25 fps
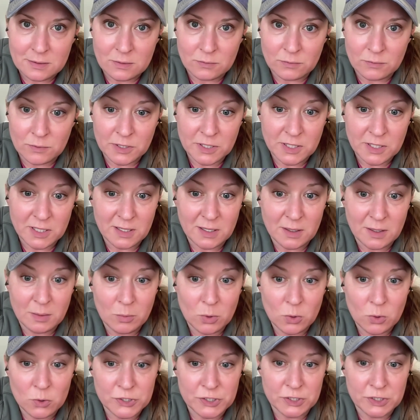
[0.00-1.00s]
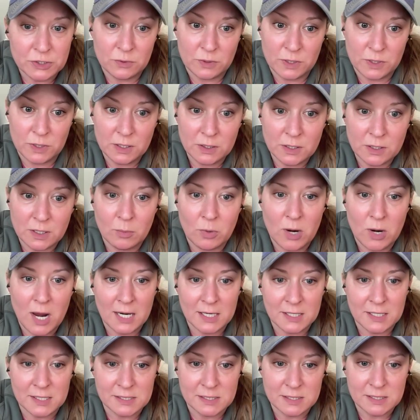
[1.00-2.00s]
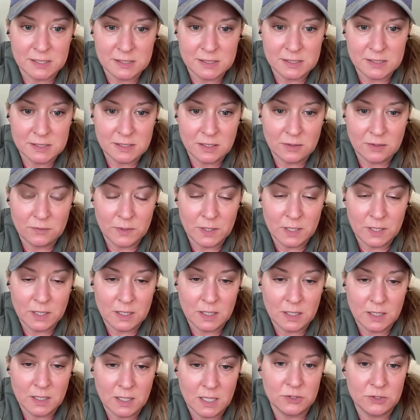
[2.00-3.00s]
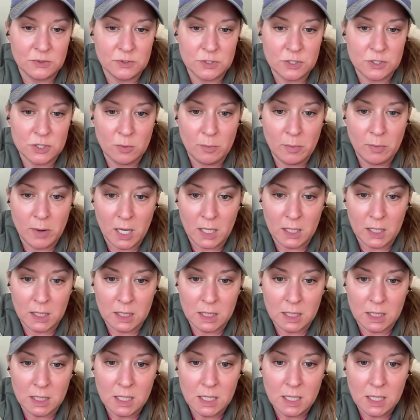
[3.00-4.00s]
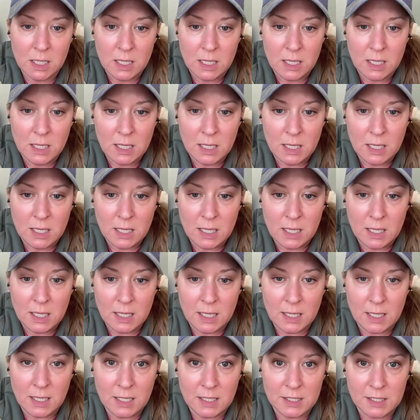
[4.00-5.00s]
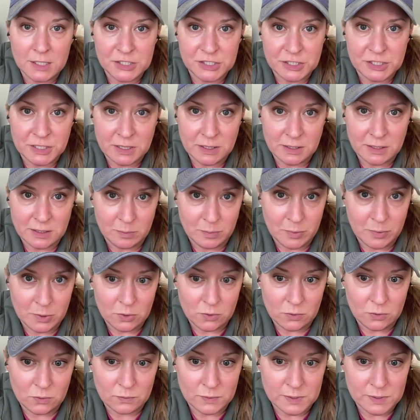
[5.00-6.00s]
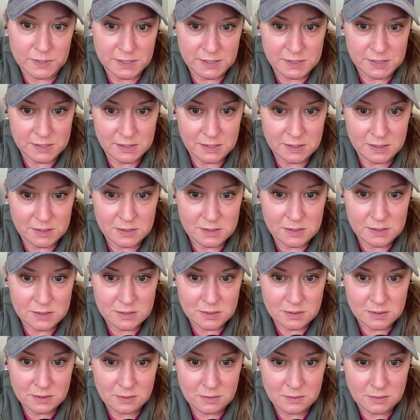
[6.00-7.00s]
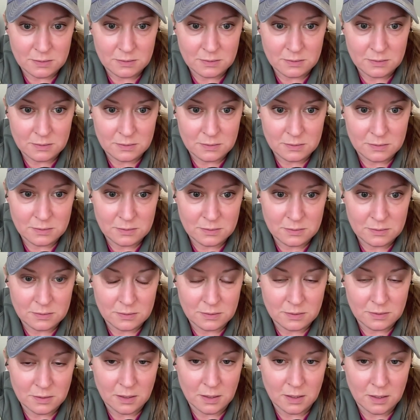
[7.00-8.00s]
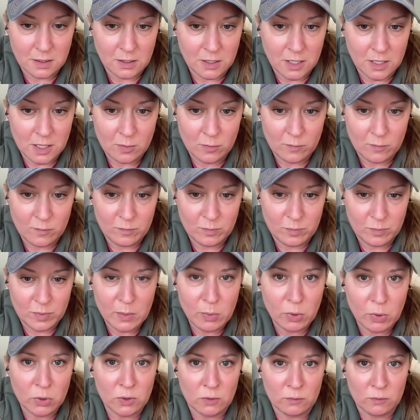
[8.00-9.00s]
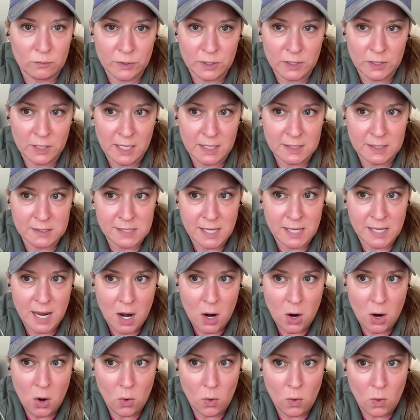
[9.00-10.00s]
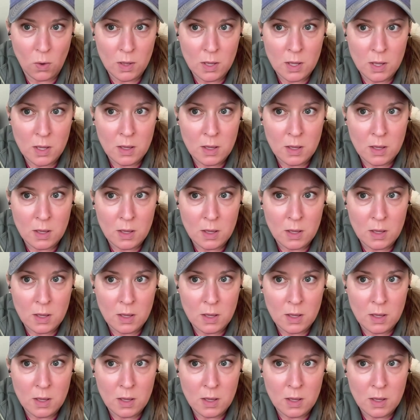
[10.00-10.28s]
really emotional healing practices that reconnect you to your body and gently build resistance. A lot of people don't realize how